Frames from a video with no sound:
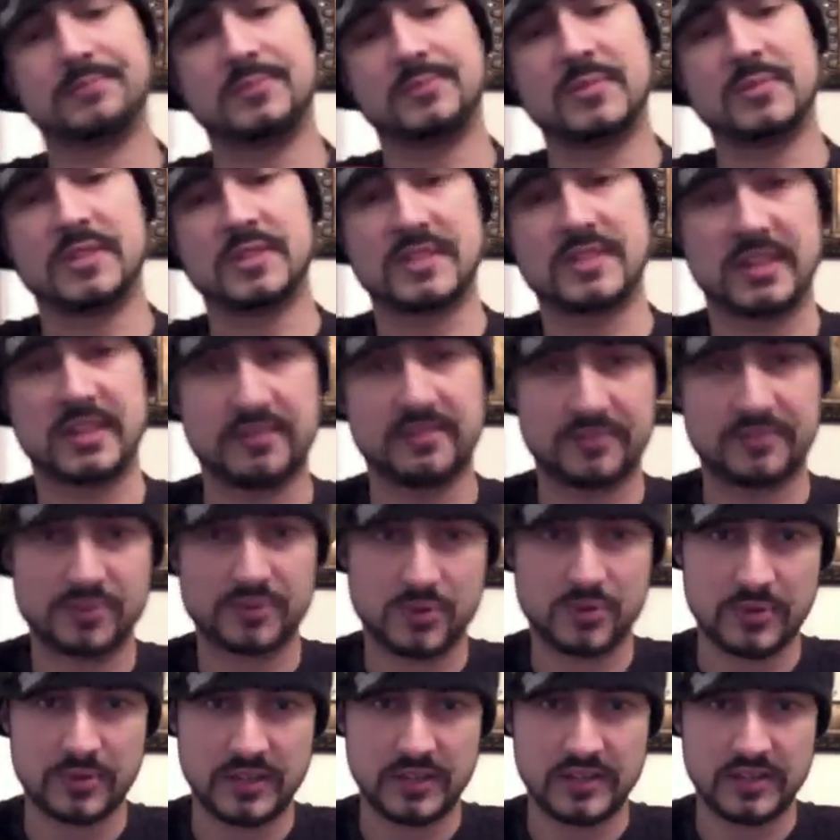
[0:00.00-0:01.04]
Instead of
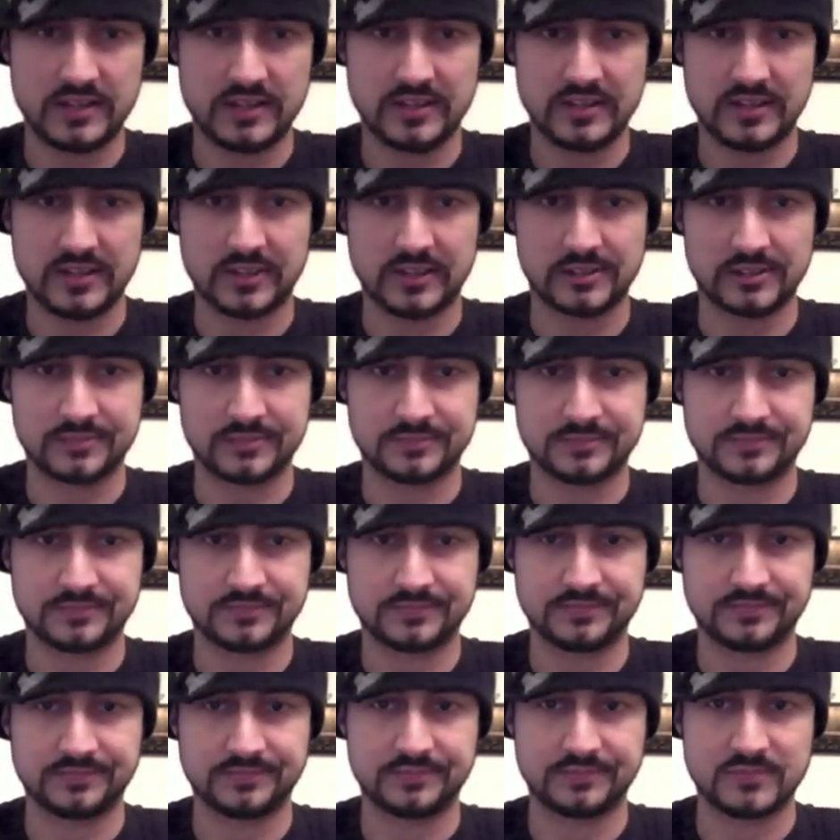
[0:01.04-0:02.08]
screwing it in there
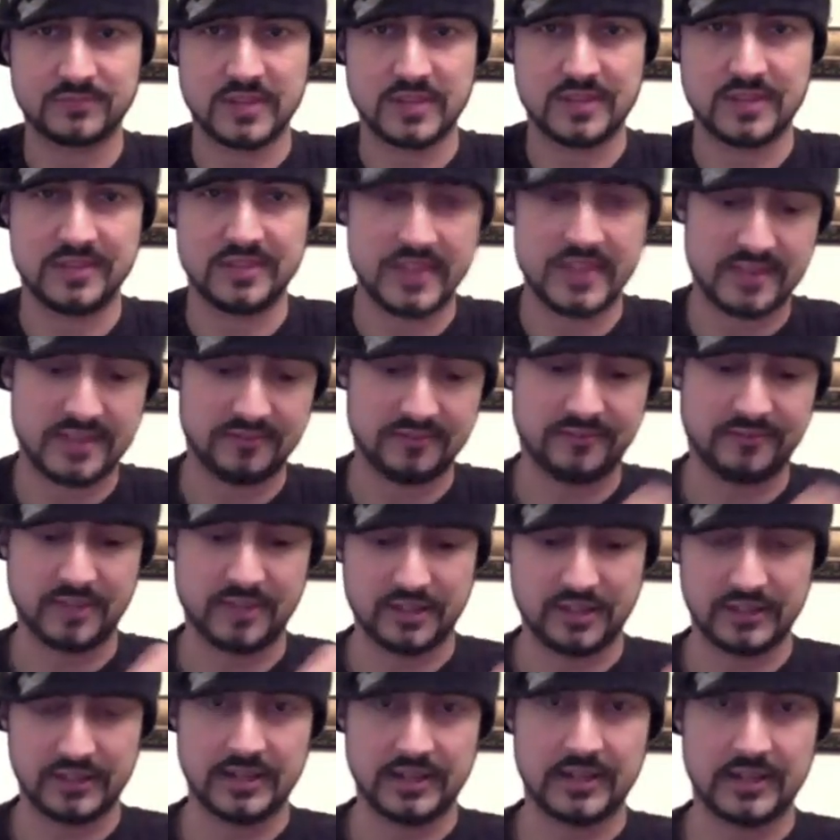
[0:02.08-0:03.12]
and then
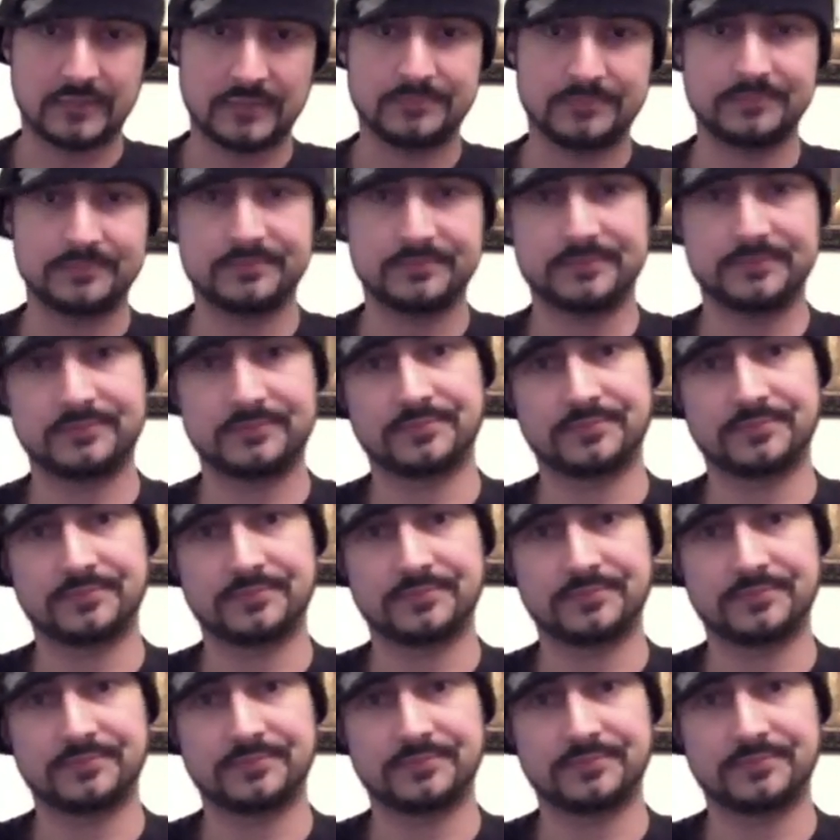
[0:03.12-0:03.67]
filling it up